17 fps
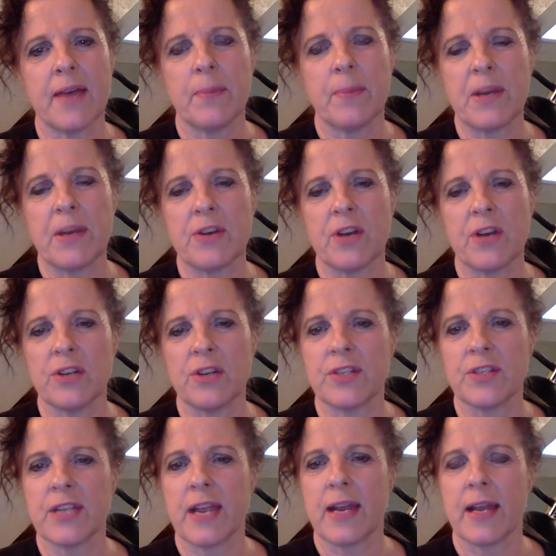a better
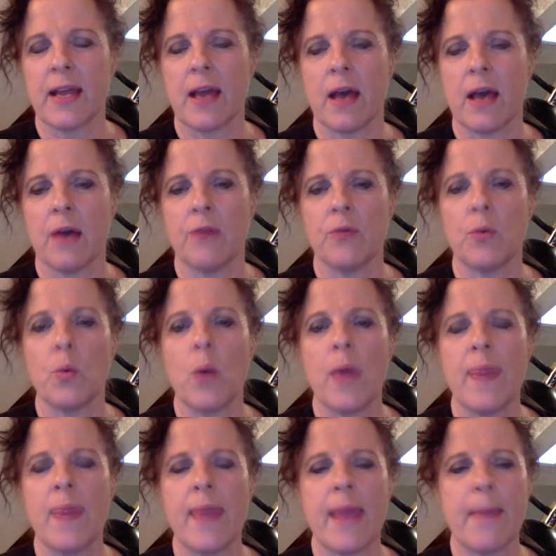understanding of
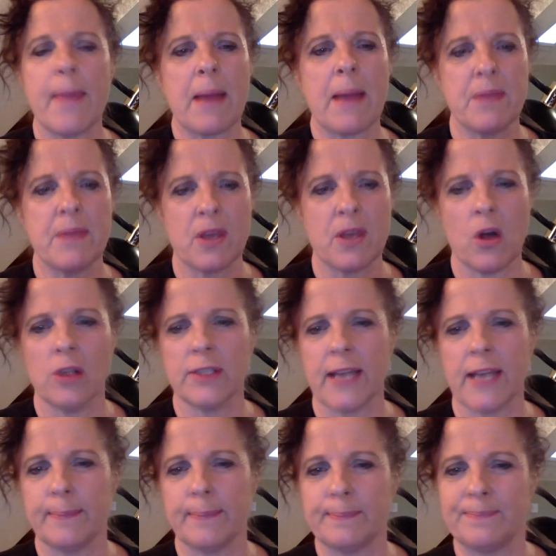when they might be called up.